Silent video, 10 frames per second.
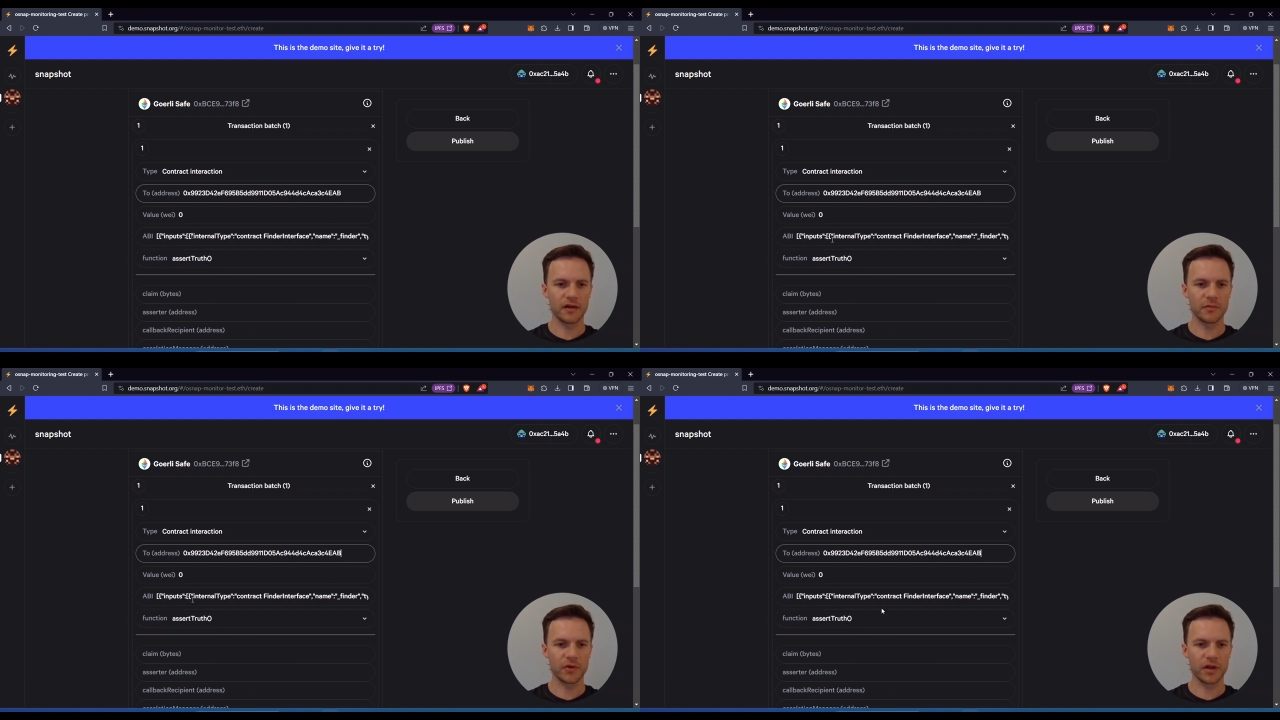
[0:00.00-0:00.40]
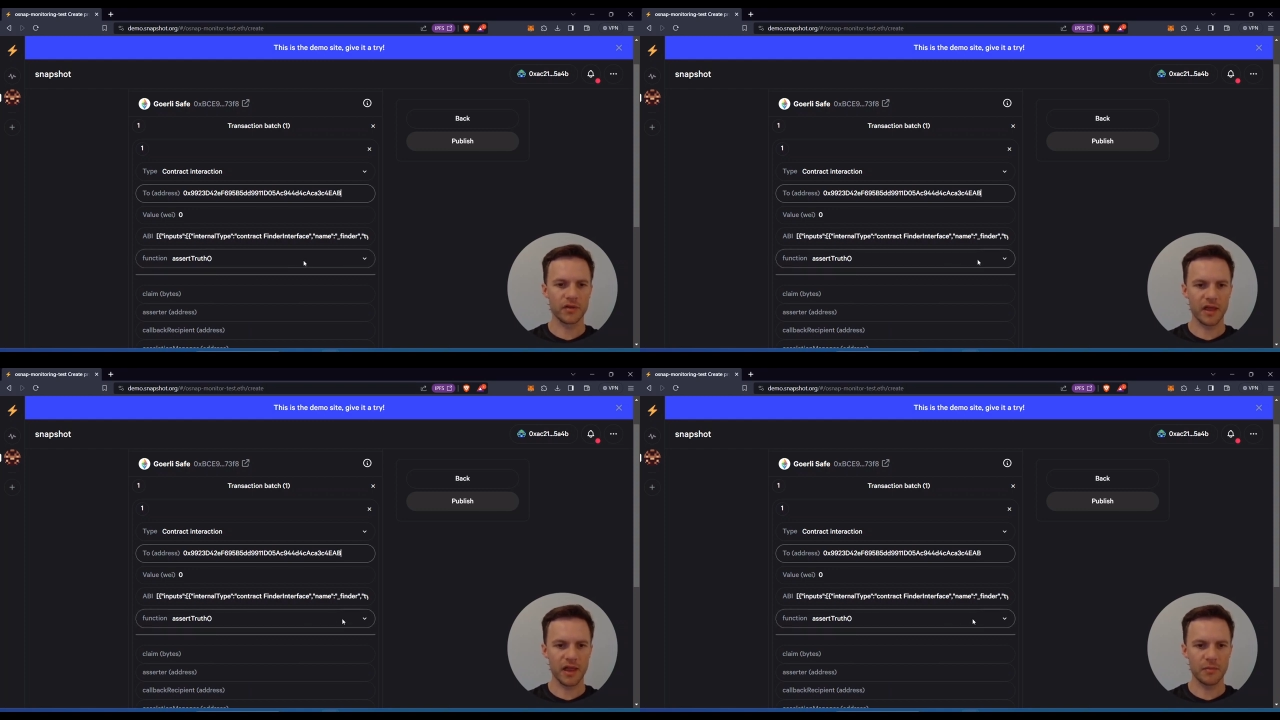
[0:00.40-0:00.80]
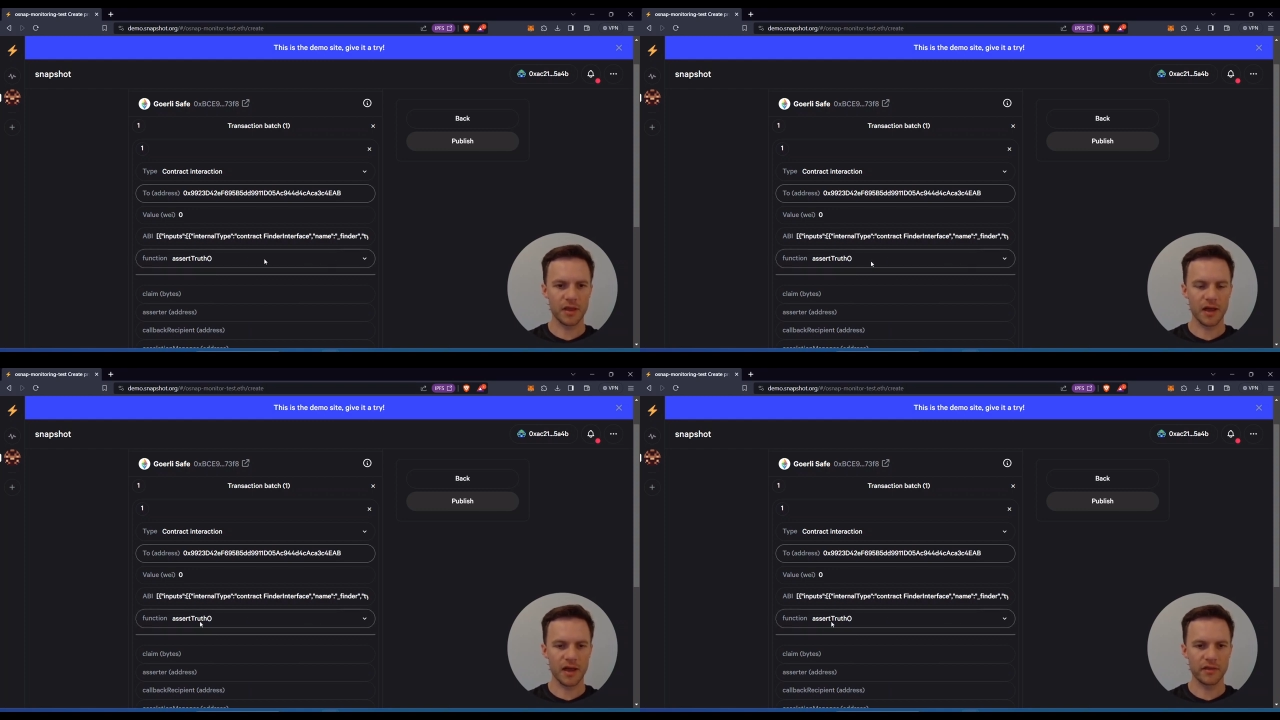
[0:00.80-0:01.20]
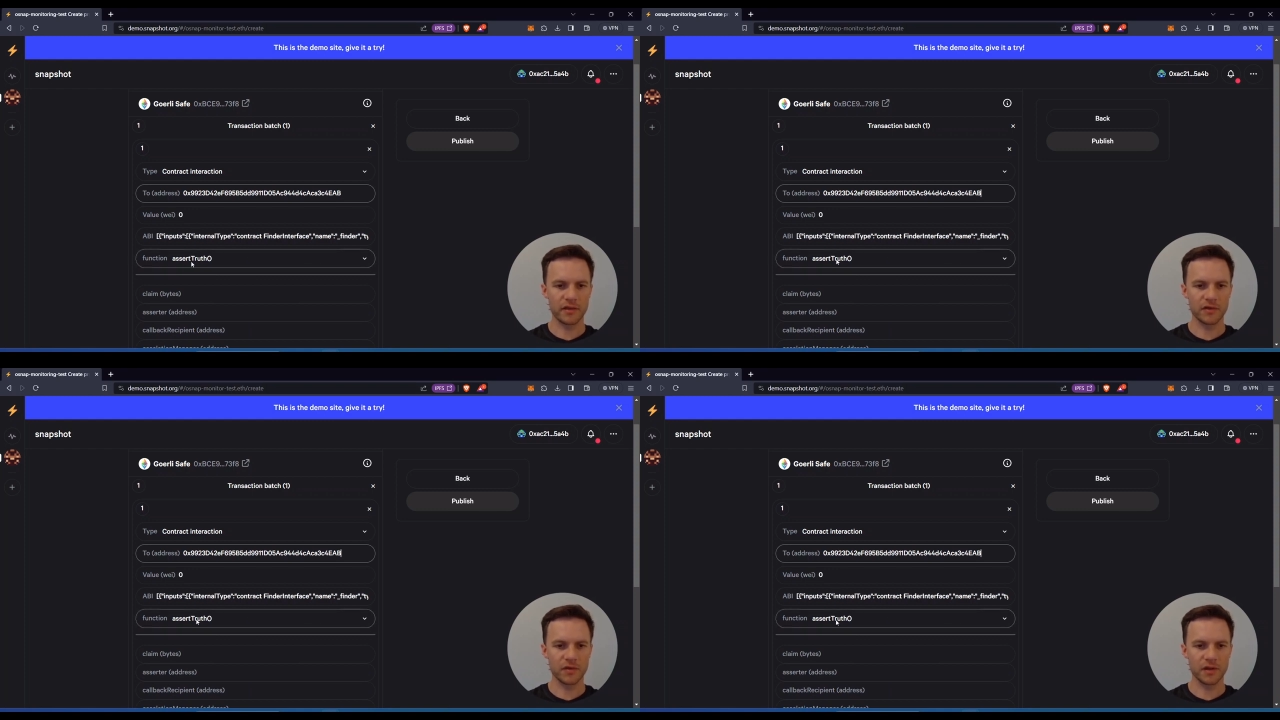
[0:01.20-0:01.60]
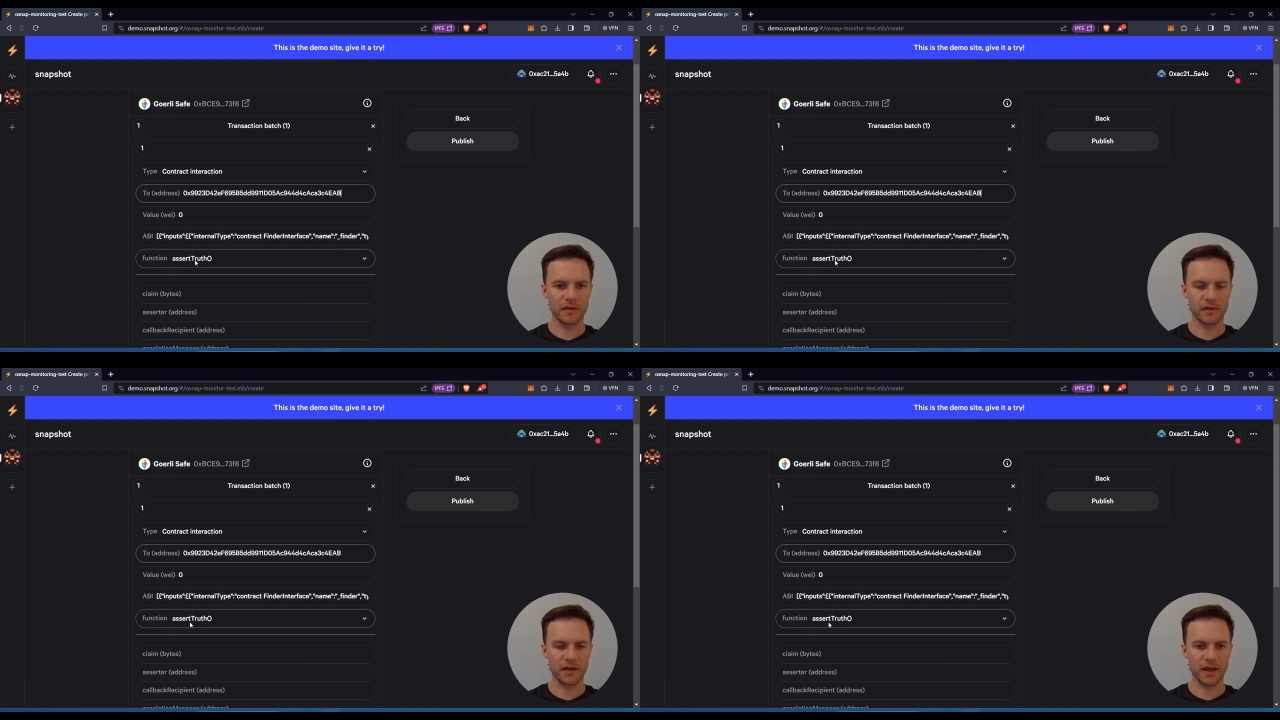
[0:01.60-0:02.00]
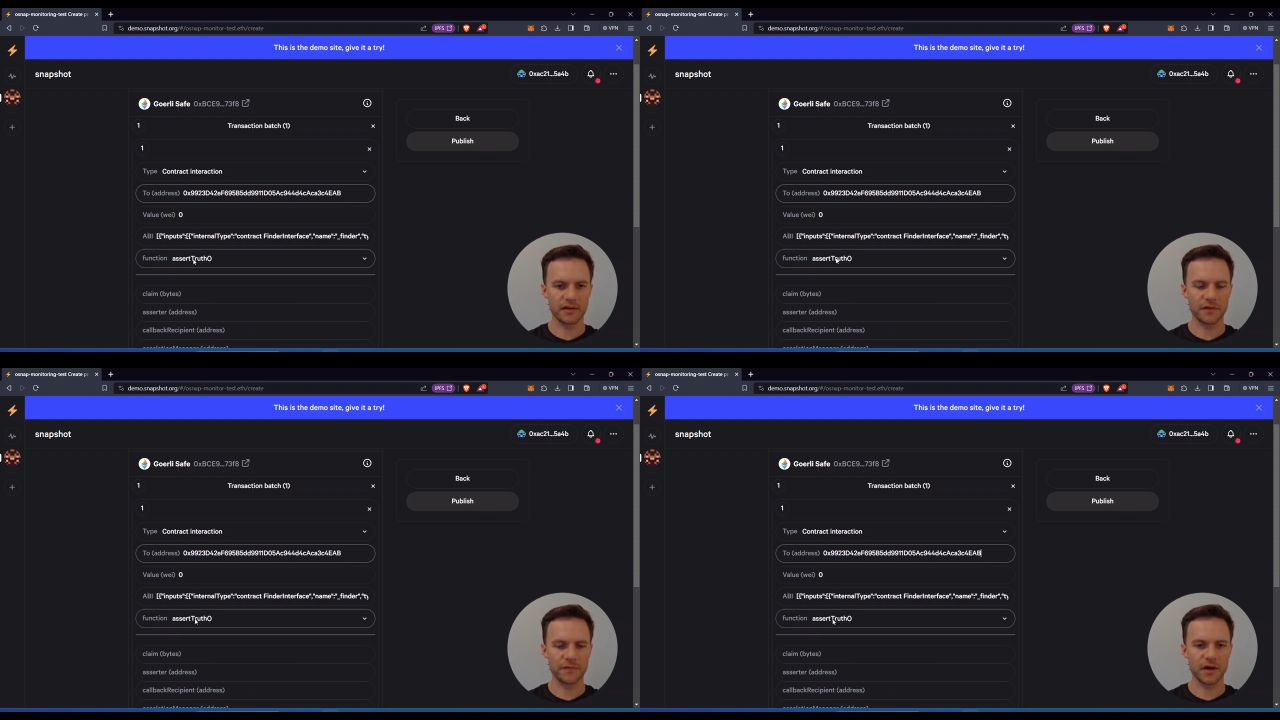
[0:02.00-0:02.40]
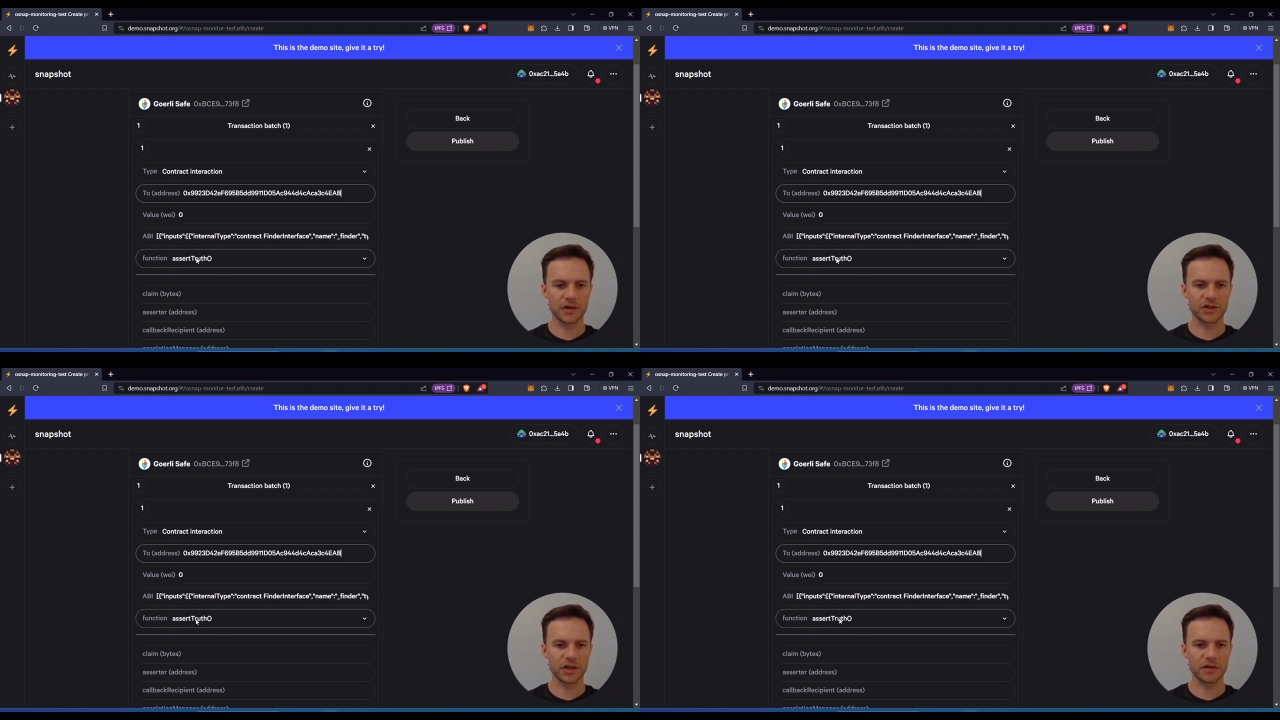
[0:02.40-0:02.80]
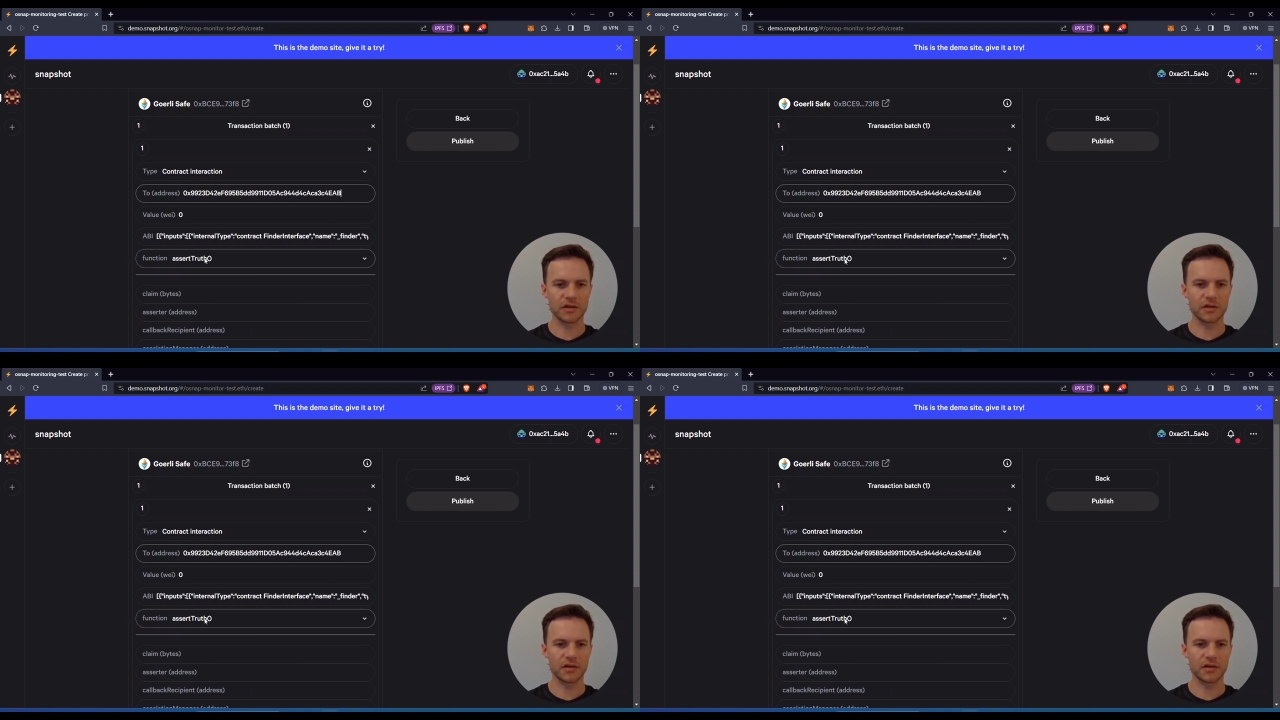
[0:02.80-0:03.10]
it'll bring in the ABI, and then you can select a function